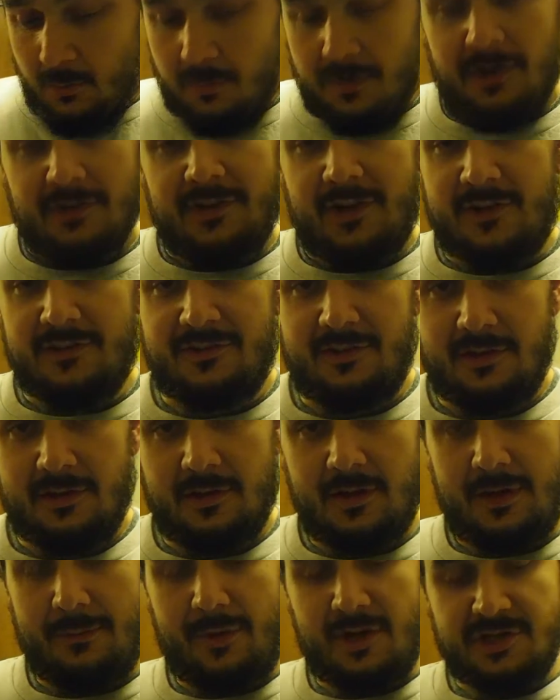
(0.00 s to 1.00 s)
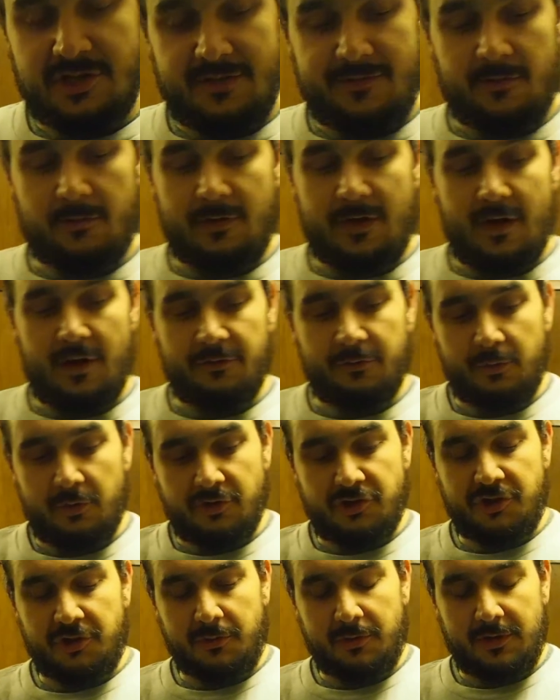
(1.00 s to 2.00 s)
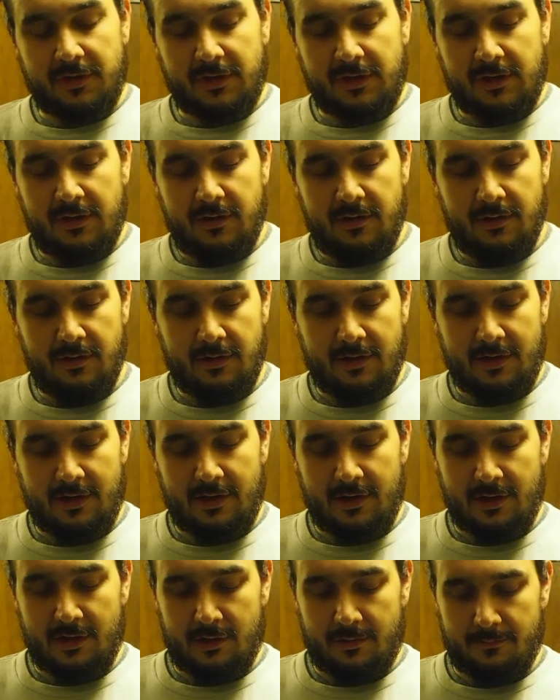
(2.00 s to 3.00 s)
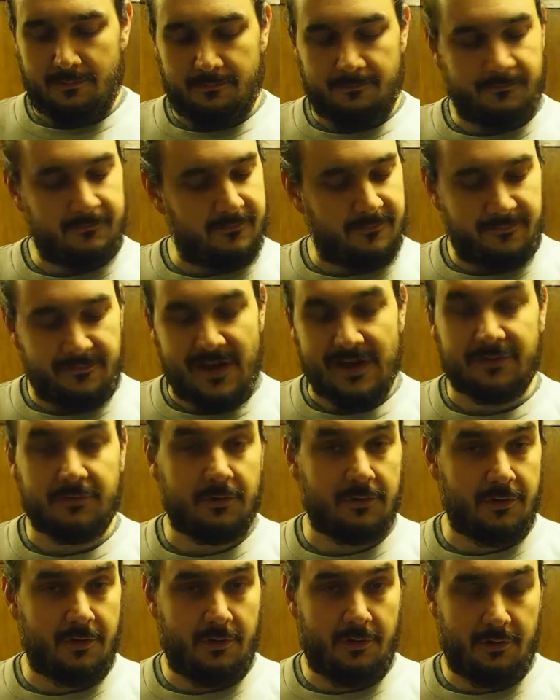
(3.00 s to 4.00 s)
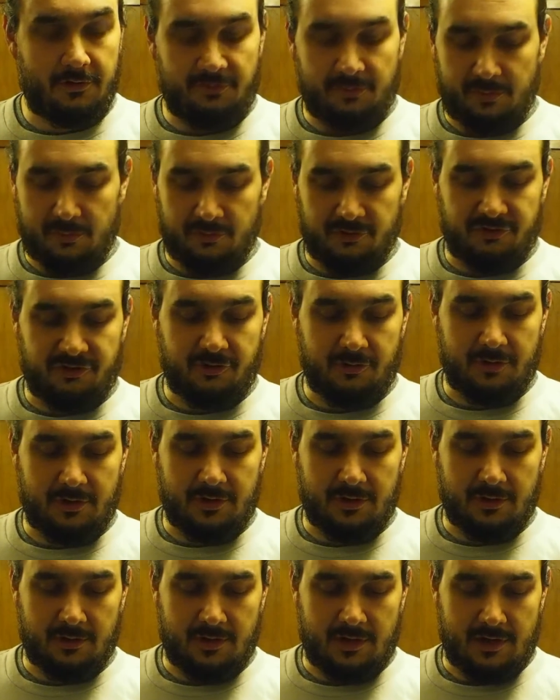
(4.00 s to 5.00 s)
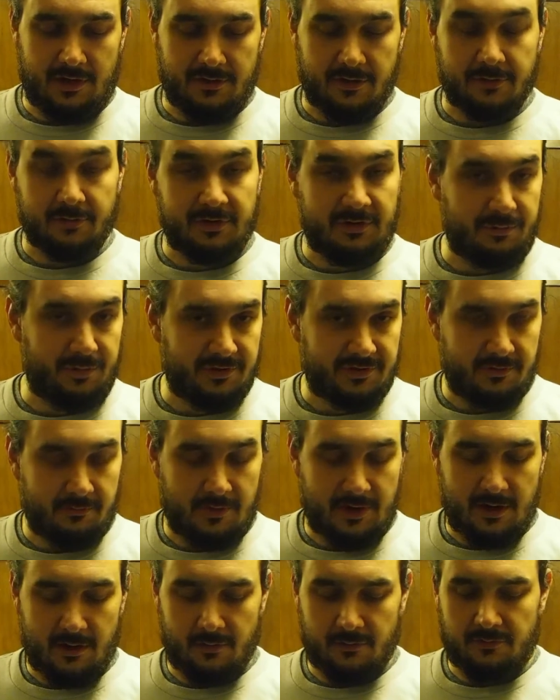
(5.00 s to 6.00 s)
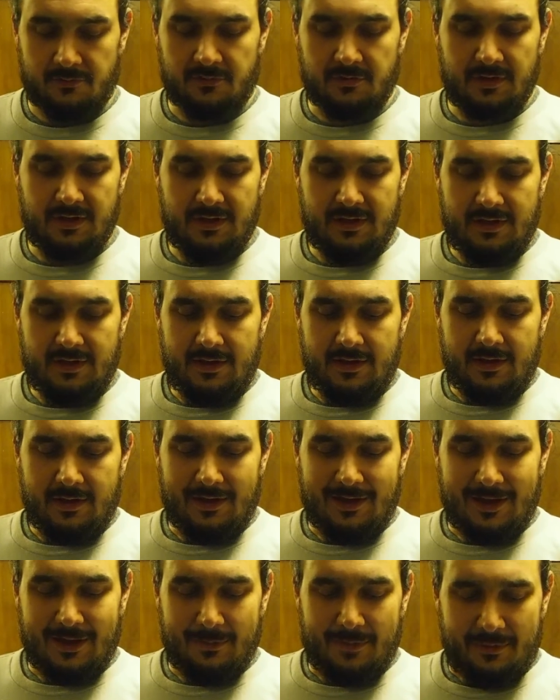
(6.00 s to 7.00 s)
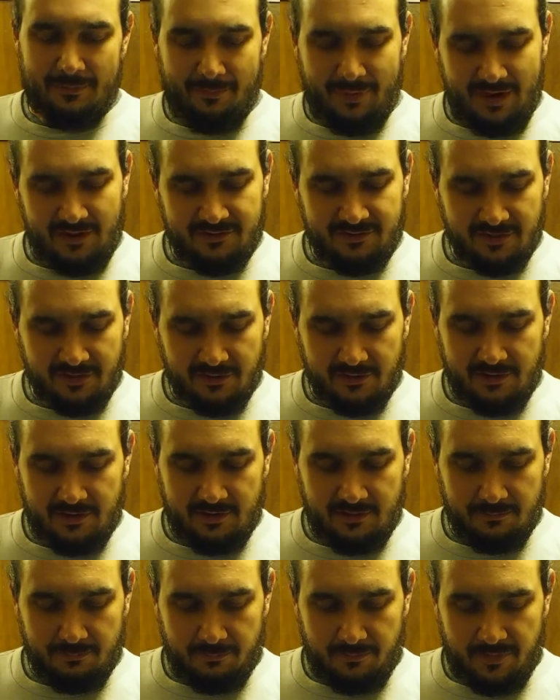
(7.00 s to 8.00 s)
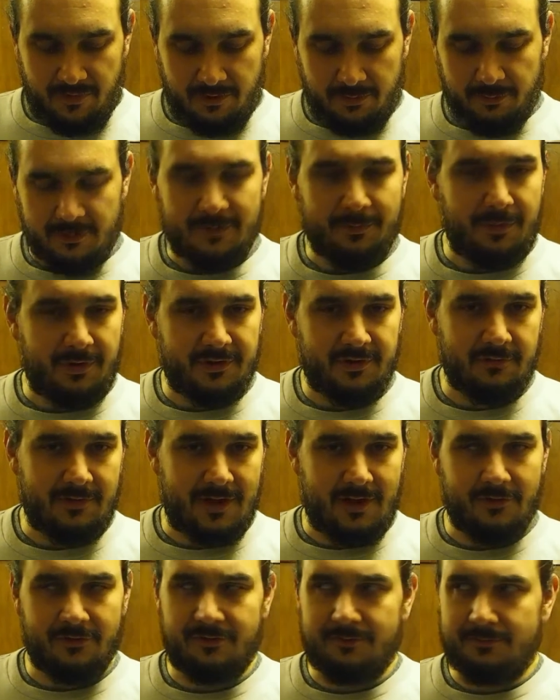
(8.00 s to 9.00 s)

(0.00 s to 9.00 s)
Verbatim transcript: were testing a bunch of different rounds. We were shooting um, factory loads. We were shooting uh, the 3D printed rounds. Um, and basically, the 3D printed rounds